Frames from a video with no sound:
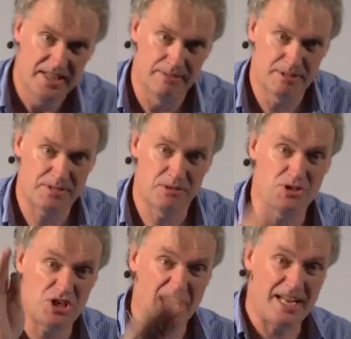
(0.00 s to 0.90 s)
There must be some
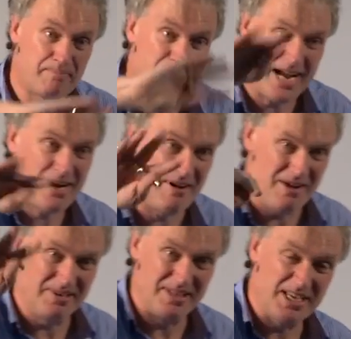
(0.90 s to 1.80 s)
genetic
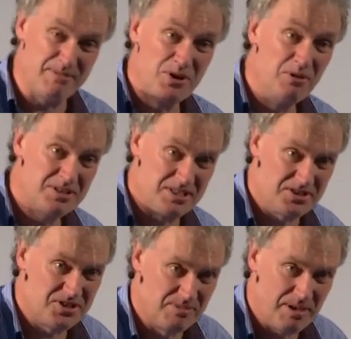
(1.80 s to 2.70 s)
background in the immune
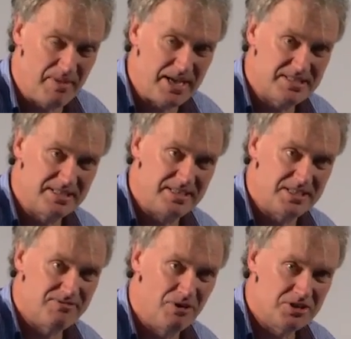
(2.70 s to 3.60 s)
system that makes it
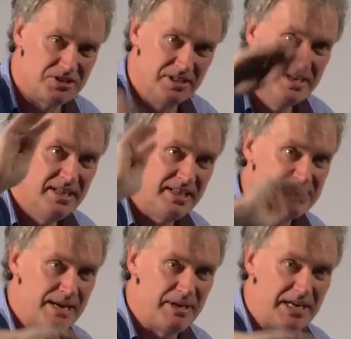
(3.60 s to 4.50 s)
dysfunctional. The
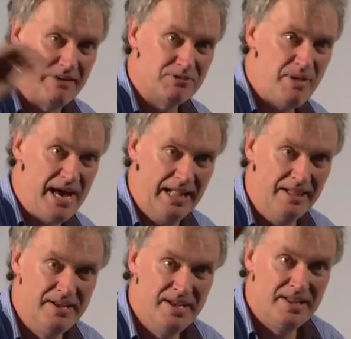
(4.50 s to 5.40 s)
example I gave was
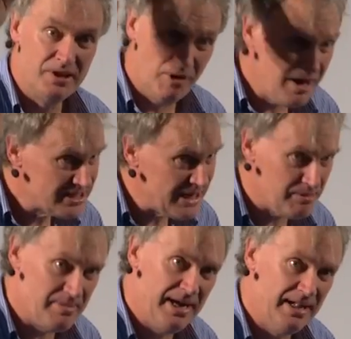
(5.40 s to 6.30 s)
mal. The wrong type
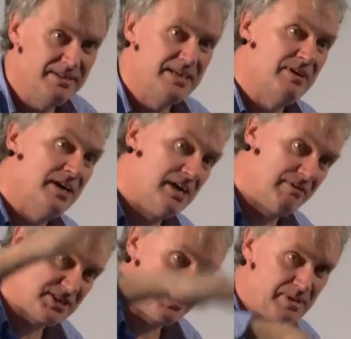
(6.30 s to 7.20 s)
of mal, you have a higher
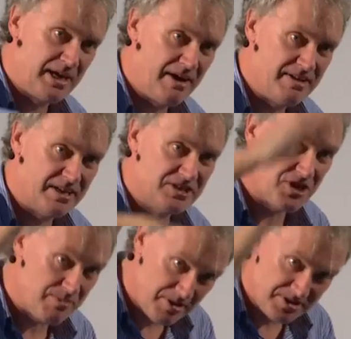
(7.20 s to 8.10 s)
risk of malaria because
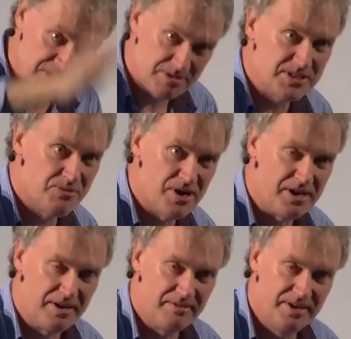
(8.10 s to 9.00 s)
your immune system isn't
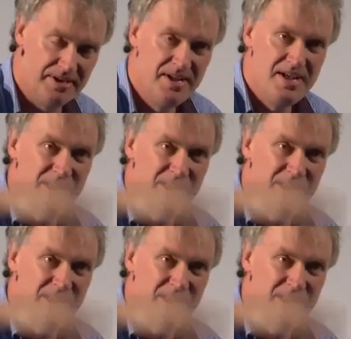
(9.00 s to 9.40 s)
working, right?